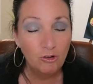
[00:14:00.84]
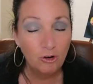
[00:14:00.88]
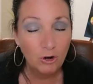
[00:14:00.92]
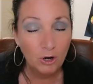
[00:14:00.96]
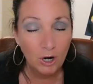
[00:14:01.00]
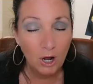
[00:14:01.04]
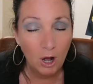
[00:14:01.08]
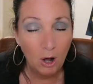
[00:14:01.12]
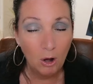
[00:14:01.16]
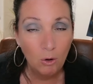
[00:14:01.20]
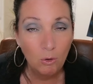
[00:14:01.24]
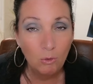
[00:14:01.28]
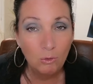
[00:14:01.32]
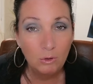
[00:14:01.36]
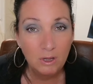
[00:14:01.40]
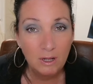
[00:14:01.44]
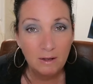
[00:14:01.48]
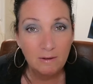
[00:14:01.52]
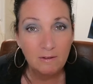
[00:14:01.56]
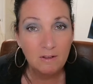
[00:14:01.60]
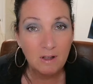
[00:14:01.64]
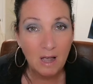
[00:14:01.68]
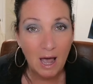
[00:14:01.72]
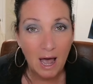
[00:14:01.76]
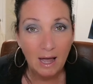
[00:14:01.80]
you're going to own
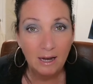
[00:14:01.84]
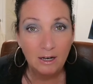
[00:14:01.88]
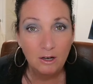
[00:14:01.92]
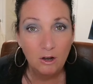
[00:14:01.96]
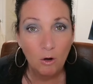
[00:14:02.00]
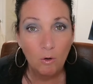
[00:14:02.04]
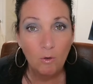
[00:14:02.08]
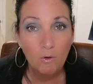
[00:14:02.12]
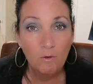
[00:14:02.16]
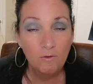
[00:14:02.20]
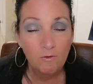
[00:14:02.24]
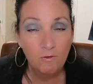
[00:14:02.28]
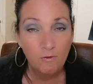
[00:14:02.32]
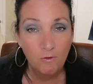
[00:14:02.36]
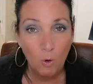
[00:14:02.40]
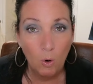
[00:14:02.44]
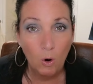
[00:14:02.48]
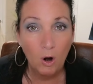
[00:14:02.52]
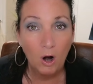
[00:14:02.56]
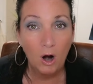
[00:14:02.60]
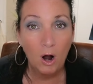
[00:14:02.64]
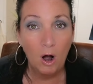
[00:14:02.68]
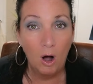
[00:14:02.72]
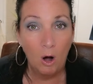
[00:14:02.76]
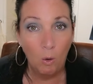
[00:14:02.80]
this condo
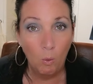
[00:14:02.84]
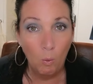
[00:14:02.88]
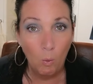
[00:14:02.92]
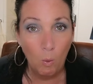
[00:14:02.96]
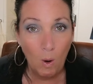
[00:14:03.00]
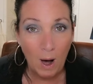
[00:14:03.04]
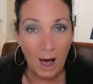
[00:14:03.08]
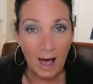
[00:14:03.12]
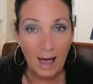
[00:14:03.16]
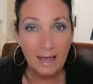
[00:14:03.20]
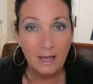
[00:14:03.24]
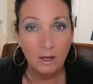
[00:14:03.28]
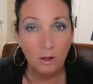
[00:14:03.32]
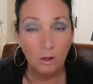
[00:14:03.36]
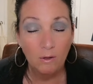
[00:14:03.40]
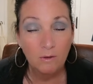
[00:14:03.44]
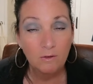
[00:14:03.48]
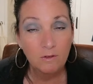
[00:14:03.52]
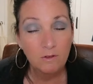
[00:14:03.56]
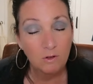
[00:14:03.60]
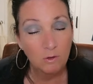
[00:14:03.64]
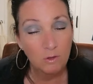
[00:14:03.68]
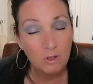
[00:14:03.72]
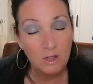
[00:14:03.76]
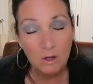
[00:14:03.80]
for a while.
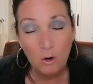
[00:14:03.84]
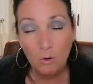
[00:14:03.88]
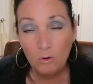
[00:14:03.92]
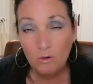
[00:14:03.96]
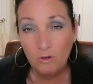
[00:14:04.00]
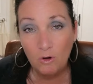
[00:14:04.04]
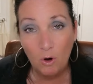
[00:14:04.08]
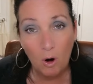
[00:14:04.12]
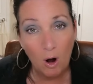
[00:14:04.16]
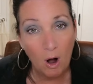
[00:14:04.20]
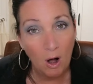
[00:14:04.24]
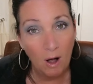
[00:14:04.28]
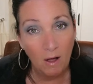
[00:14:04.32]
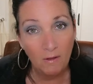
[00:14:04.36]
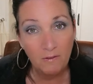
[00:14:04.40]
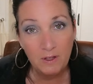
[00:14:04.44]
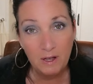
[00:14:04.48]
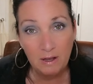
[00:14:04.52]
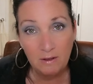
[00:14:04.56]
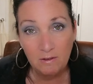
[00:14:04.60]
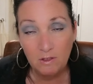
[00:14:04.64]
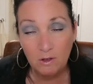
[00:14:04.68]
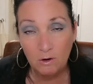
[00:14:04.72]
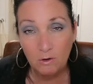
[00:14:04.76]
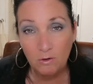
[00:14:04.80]
So those are all
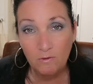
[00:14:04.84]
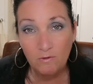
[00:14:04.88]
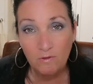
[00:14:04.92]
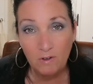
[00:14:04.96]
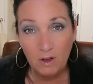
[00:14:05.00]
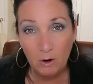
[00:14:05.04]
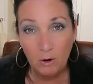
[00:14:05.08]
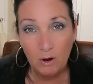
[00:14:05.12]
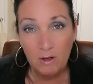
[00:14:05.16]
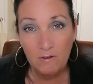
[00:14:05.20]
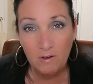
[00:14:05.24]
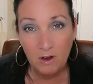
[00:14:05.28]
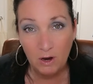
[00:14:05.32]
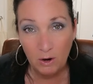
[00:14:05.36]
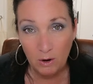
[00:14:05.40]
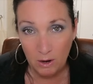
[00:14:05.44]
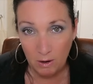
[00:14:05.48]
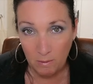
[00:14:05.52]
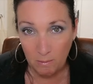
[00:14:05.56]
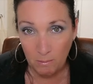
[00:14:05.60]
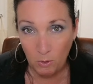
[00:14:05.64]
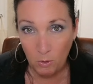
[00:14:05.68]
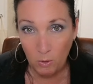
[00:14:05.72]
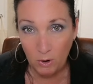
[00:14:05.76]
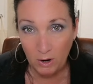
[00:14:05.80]
things that are very, very
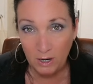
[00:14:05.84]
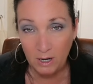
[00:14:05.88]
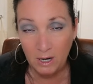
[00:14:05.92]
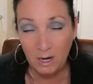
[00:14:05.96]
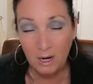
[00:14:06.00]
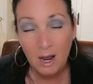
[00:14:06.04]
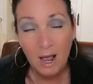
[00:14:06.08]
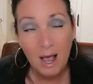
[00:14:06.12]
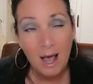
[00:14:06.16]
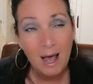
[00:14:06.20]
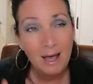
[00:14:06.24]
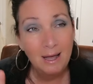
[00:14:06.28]
important.